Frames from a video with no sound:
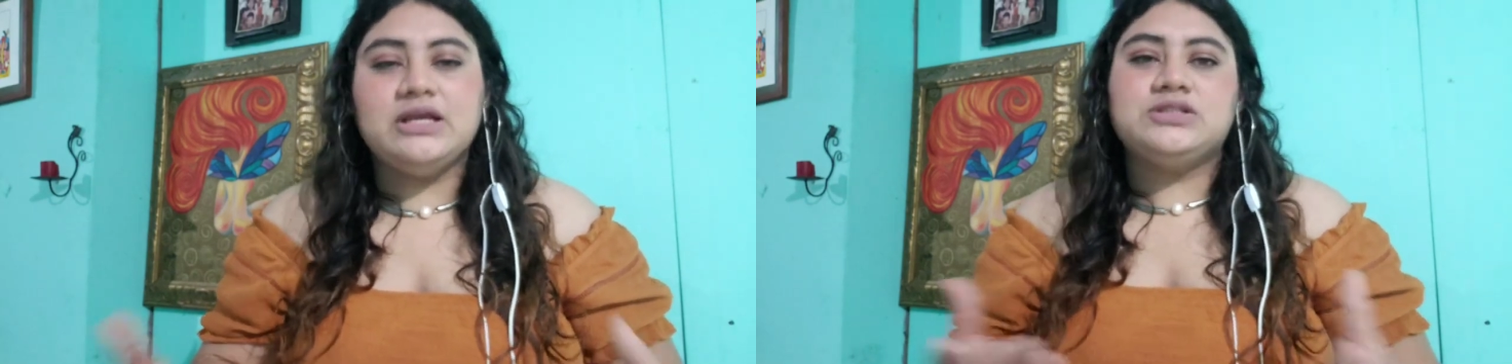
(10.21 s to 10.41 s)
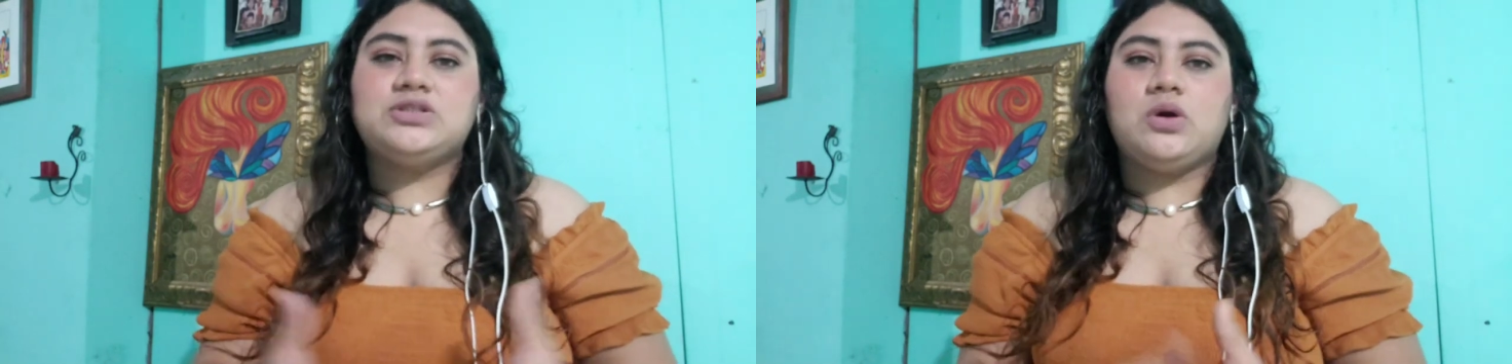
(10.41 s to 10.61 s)

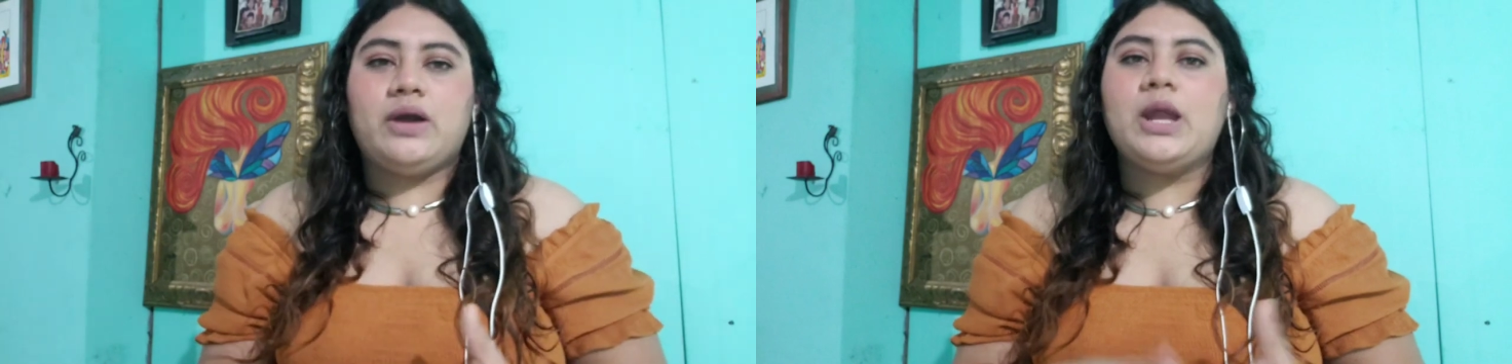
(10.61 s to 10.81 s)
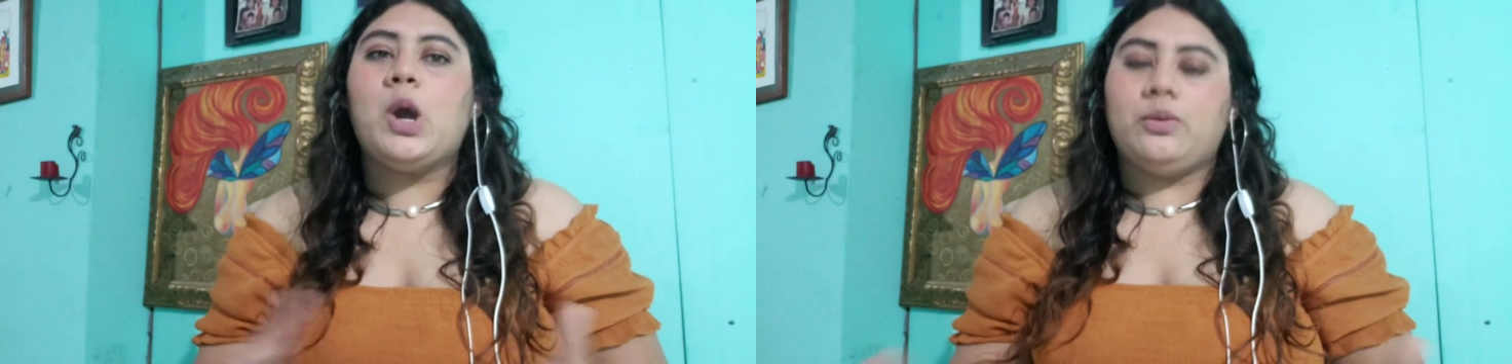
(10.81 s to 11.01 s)
so
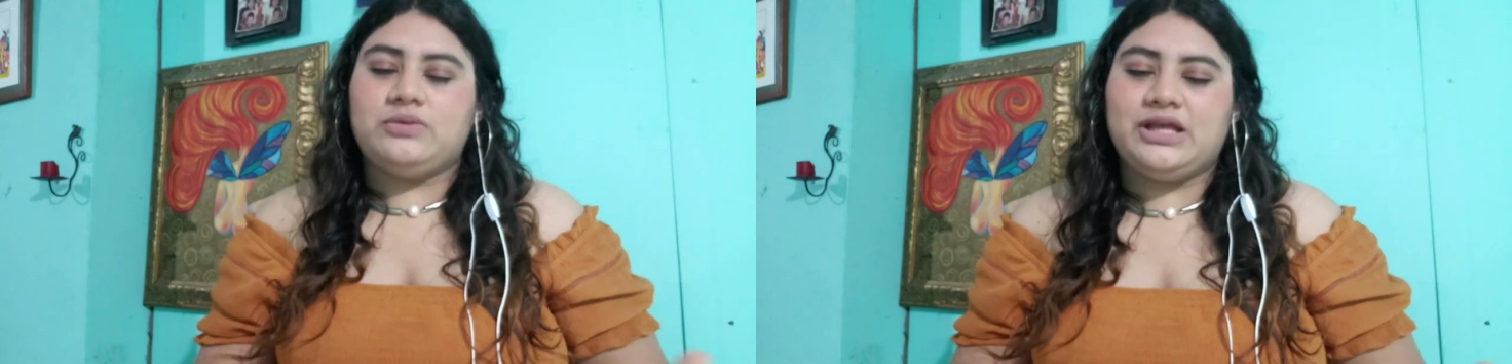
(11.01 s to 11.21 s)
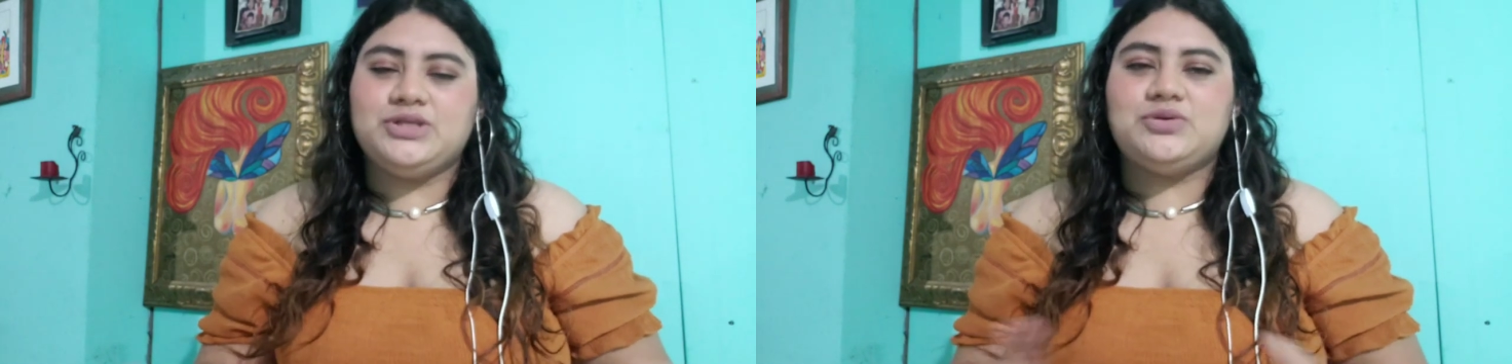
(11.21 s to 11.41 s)
I hope
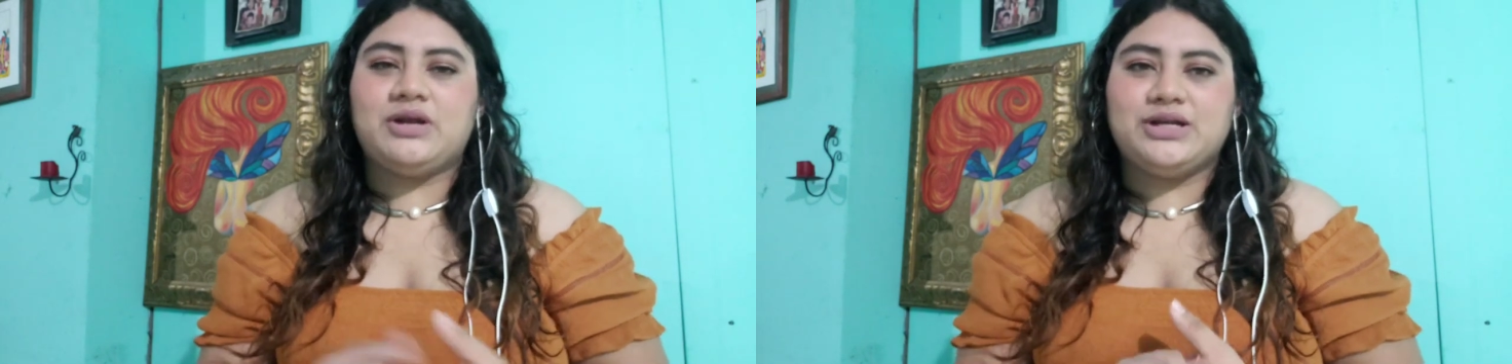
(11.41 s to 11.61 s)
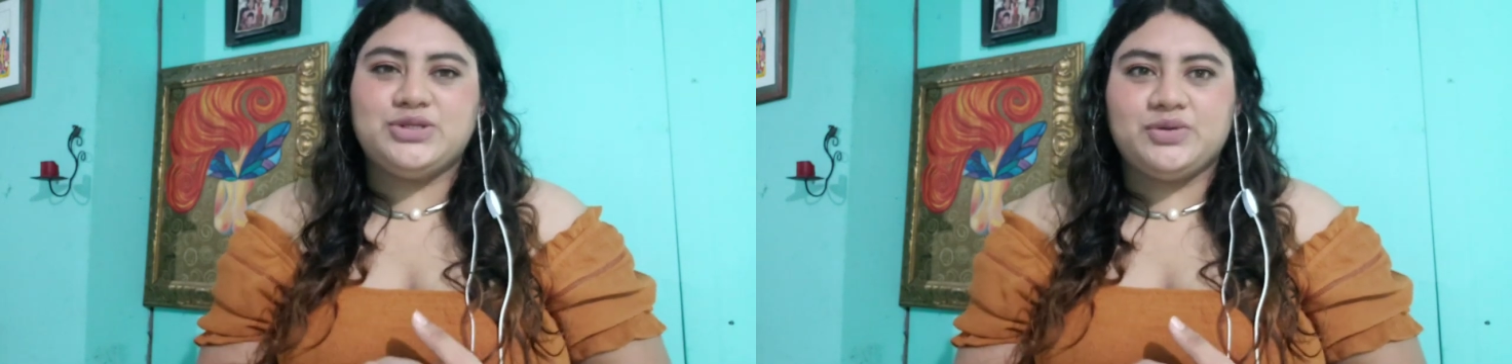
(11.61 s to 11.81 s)
that you
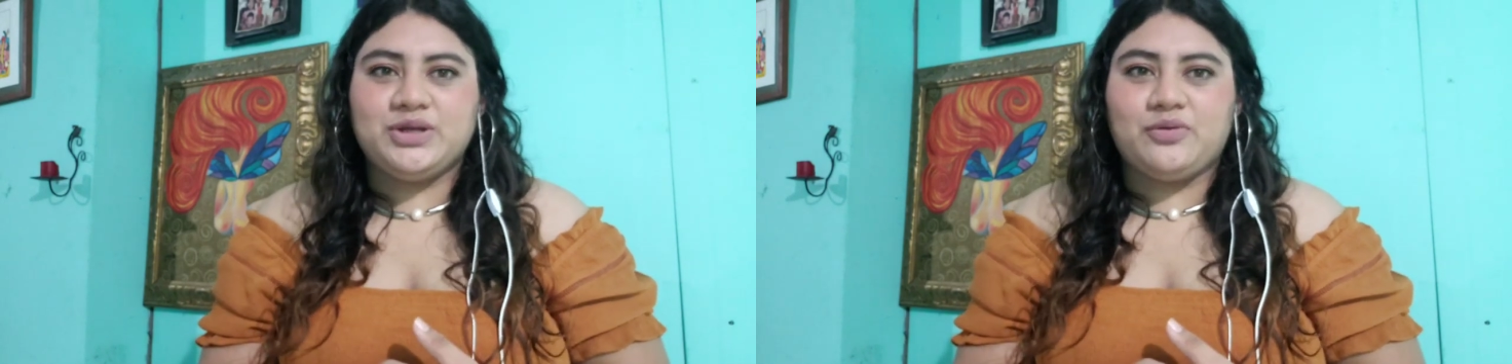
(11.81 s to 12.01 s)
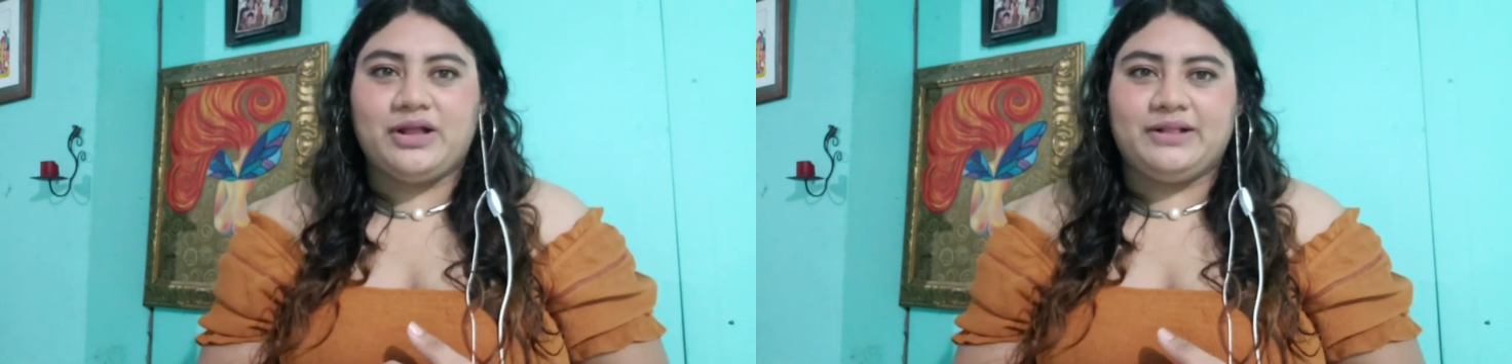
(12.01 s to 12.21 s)
are
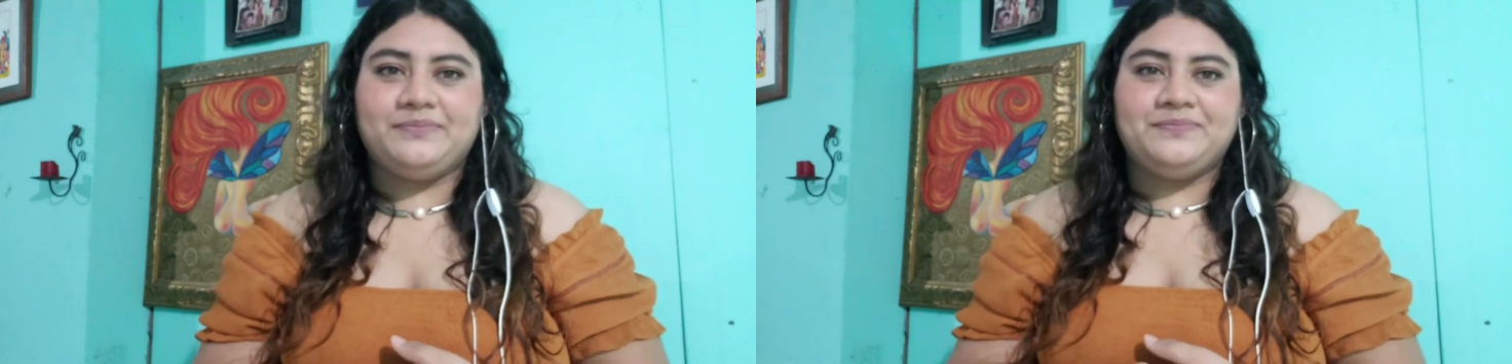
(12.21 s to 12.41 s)
doing well.